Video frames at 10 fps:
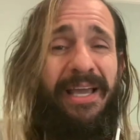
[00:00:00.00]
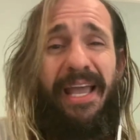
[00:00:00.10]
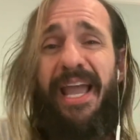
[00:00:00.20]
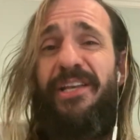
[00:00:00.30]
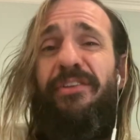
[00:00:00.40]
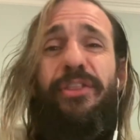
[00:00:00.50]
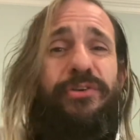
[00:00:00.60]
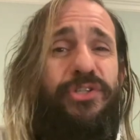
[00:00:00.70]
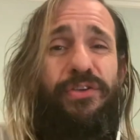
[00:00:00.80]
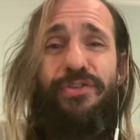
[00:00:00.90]
And to
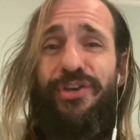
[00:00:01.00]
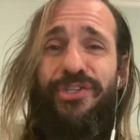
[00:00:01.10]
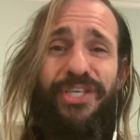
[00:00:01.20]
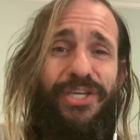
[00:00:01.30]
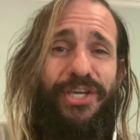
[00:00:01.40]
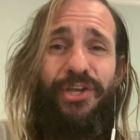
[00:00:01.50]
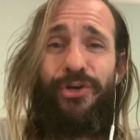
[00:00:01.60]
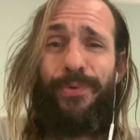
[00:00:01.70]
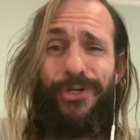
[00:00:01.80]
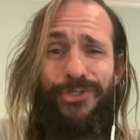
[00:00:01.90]
those of you that are seeking your
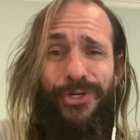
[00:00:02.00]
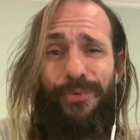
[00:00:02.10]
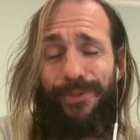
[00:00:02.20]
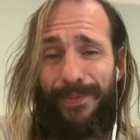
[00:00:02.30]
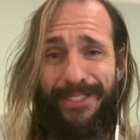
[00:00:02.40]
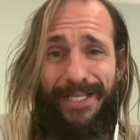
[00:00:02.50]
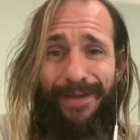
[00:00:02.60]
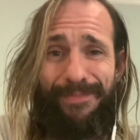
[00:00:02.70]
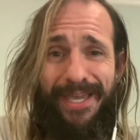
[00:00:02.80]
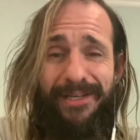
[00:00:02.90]
question, well, what does
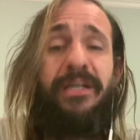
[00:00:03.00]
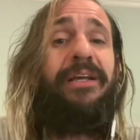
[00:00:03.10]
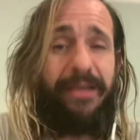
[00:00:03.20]
that mean?